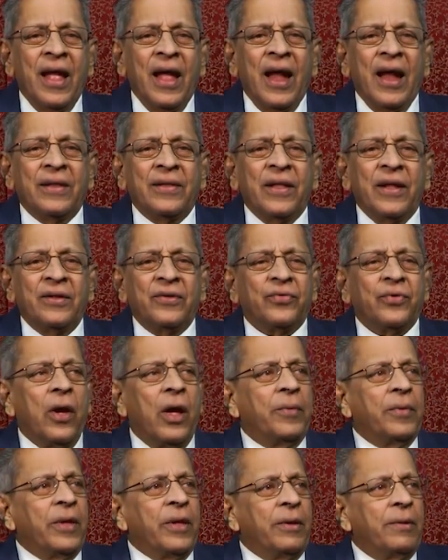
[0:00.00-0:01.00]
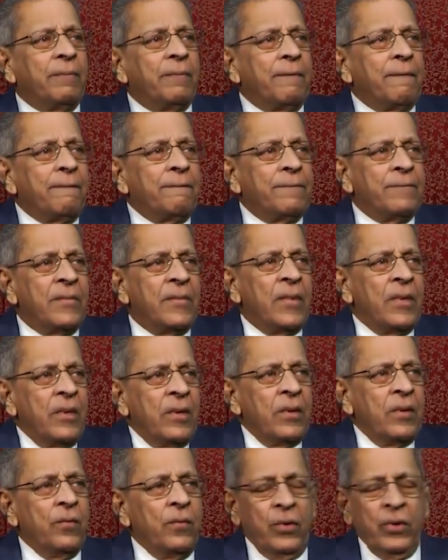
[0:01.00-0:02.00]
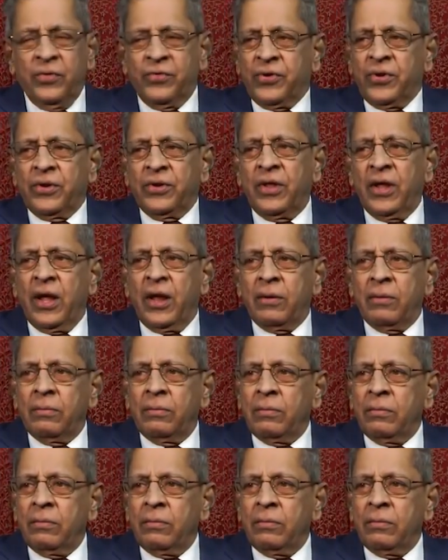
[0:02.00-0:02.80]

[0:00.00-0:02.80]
And then Swami will sit there.